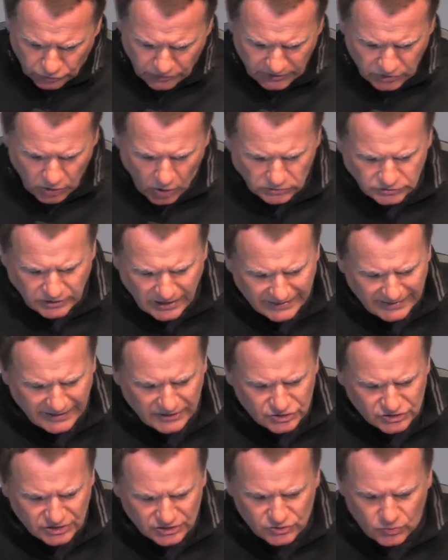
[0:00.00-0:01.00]
read on,
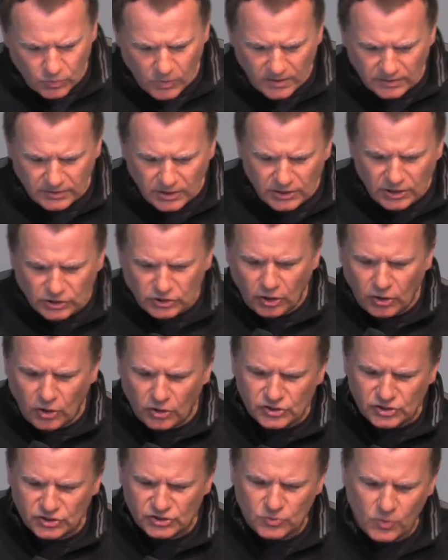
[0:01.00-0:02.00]
Colossians
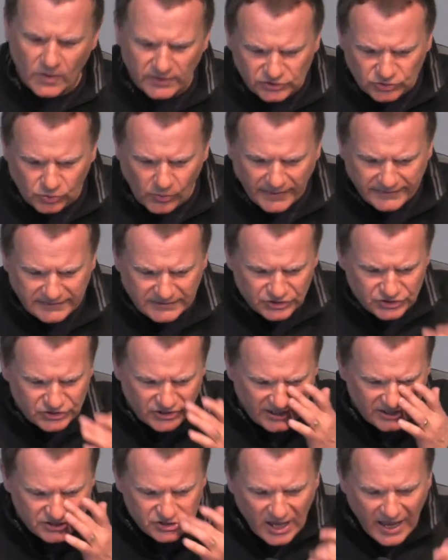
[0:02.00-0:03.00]
1:20
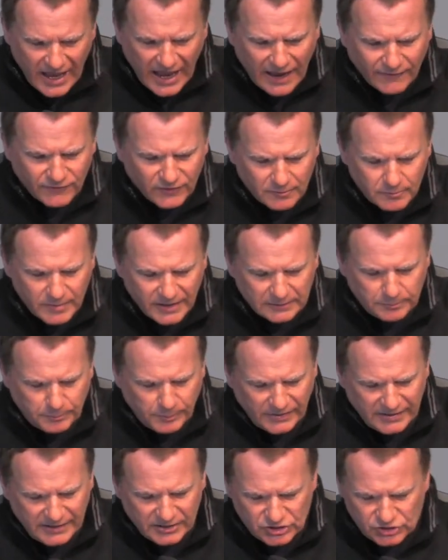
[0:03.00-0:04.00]
says, having made
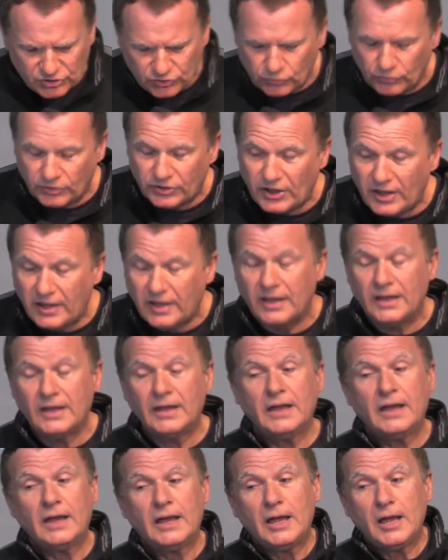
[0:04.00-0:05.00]
peace through the
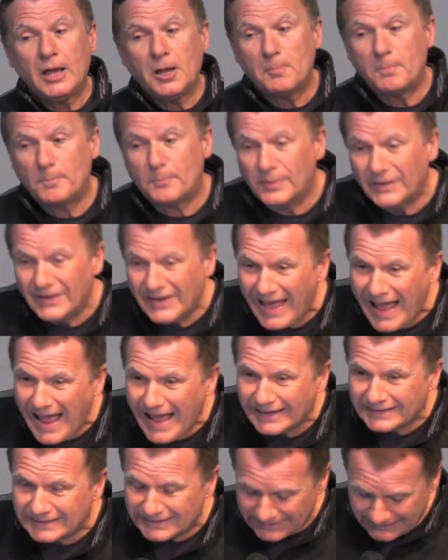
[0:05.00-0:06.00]

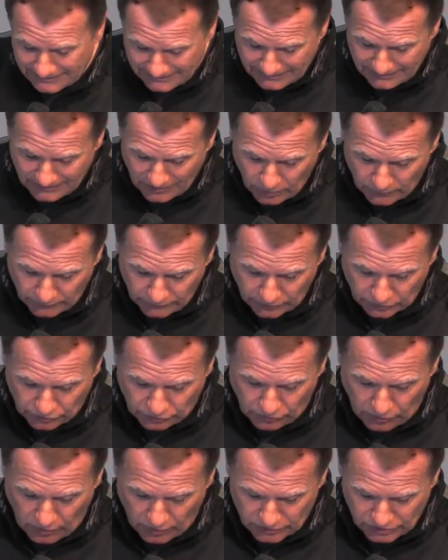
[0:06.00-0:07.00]
blood of the
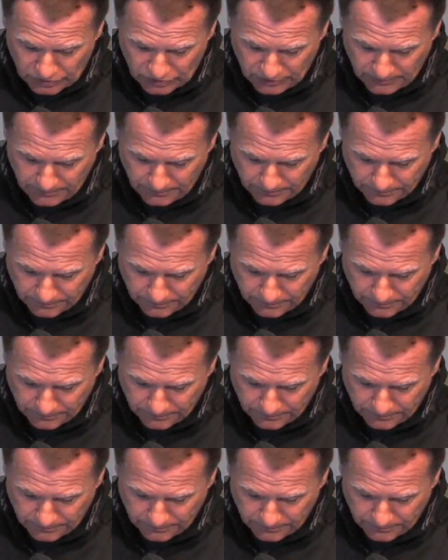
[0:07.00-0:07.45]
cross.